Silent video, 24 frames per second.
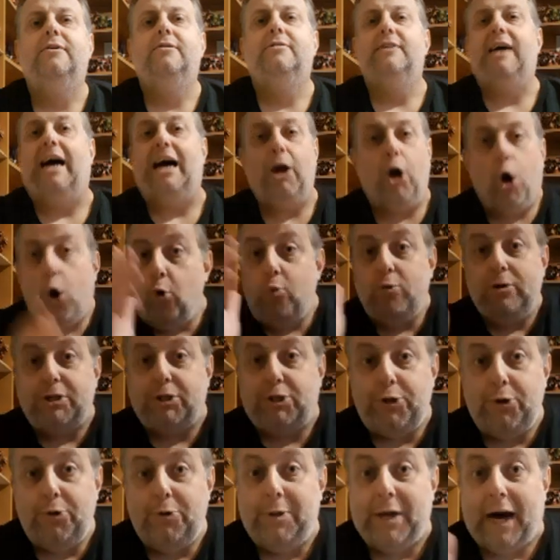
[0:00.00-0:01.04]
I always
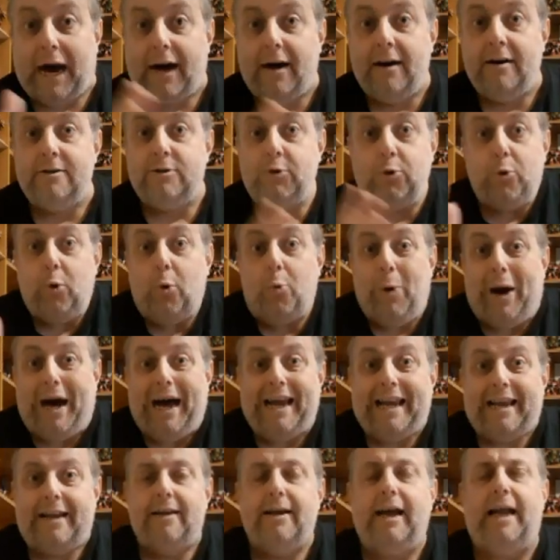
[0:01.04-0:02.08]
do that. I don't know
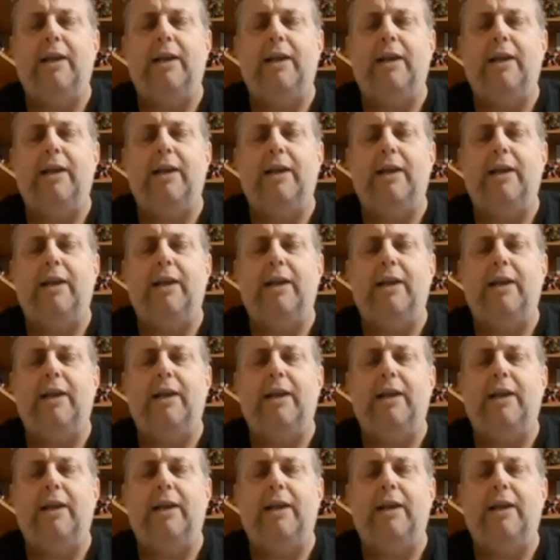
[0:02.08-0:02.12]
why.